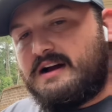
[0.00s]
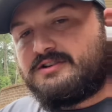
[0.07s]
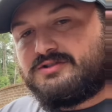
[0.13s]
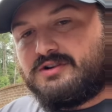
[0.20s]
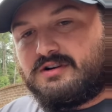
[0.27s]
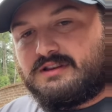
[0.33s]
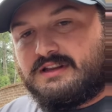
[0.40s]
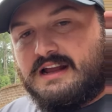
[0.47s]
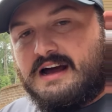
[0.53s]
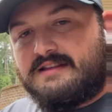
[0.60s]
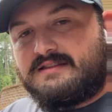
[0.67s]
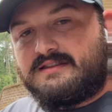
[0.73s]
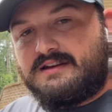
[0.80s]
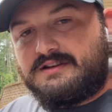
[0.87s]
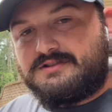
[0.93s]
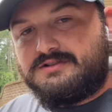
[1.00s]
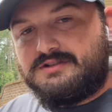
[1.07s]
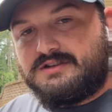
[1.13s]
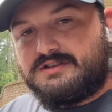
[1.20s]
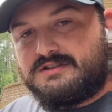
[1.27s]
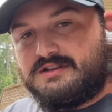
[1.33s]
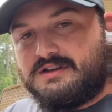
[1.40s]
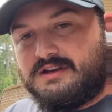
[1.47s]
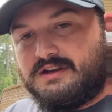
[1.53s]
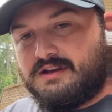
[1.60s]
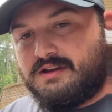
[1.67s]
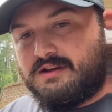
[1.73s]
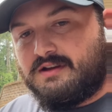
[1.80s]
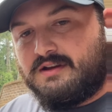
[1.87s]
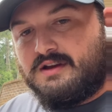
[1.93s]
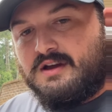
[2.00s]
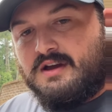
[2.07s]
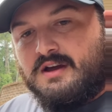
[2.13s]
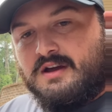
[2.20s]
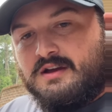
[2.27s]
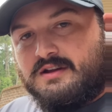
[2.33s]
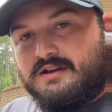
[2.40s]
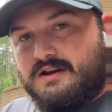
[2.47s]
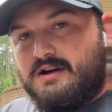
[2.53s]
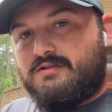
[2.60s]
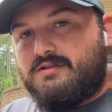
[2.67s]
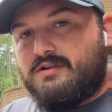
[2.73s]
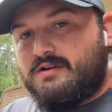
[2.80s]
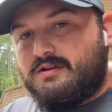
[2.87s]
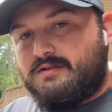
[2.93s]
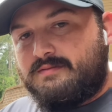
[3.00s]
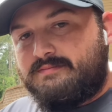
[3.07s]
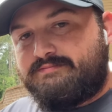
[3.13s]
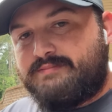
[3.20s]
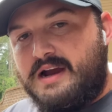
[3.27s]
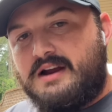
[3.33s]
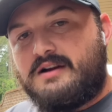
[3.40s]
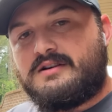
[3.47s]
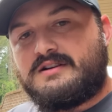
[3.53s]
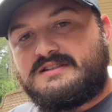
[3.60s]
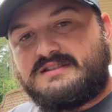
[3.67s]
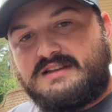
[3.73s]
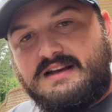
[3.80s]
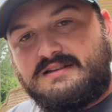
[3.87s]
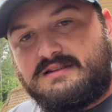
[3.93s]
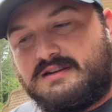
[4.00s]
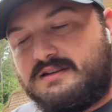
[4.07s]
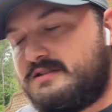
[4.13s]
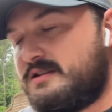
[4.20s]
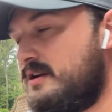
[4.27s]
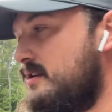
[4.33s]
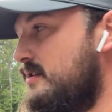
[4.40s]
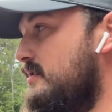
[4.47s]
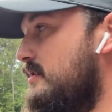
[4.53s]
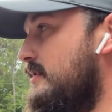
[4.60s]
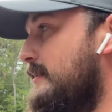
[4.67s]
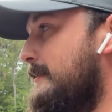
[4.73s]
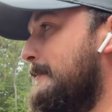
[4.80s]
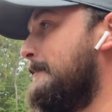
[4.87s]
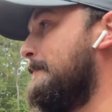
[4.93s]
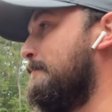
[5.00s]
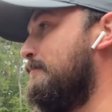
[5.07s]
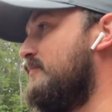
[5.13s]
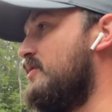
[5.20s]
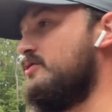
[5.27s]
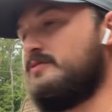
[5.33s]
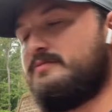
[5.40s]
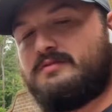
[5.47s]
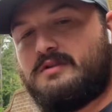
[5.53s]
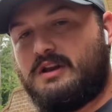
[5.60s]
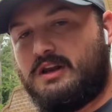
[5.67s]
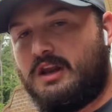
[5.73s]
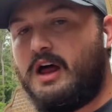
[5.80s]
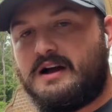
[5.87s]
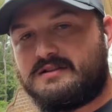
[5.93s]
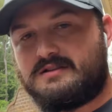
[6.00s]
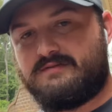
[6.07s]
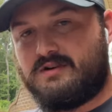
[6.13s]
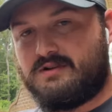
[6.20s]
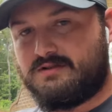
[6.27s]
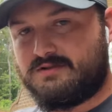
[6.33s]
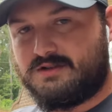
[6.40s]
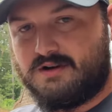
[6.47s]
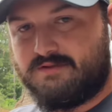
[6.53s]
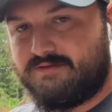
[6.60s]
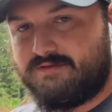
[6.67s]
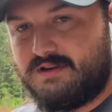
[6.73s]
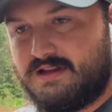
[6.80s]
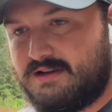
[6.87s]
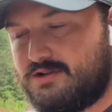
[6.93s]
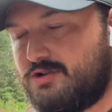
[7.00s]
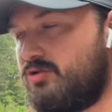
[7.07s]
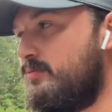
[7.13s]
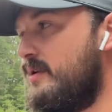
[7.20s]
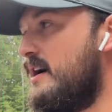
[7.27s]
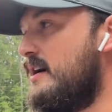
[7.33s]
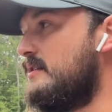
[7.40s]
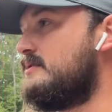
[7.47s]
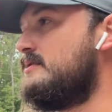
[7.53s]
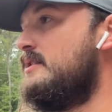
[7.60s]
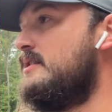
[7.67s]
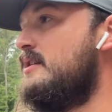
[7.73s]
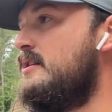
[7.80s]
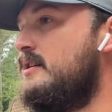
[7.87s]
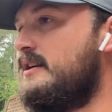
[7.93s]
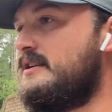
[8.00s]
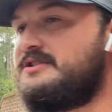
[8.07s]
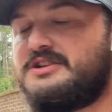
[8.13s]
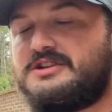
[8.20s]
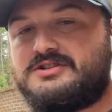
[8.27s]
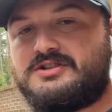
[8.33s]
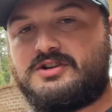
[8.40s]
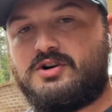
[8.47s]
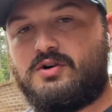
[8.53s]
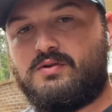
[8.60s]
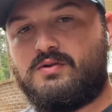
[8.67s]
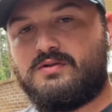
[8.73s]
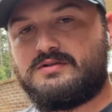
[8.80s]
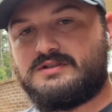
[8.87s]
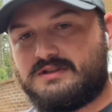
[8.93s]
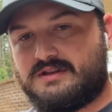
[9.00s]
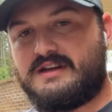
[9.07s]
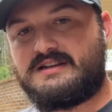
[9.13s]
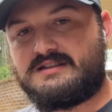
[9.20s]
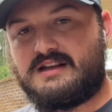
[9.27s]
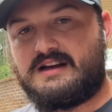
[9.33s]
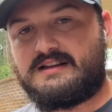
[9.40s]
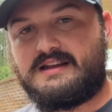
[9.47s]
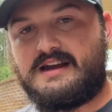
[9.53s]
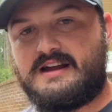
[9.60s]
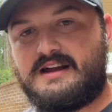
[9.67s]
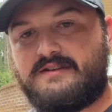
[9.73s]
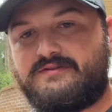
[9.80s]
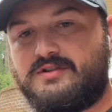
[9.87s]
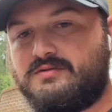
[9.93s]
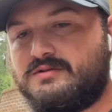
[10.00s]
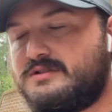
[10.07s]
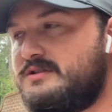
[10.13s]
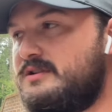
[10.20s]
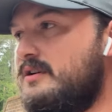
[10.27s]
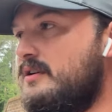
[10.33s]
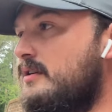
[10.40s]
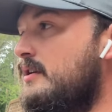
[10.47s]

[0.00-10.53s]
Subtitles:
truck that I think's just the, you know, the bare necessities. There's lots of other stuff in that toolbox, extension cords and things like that. If you was to,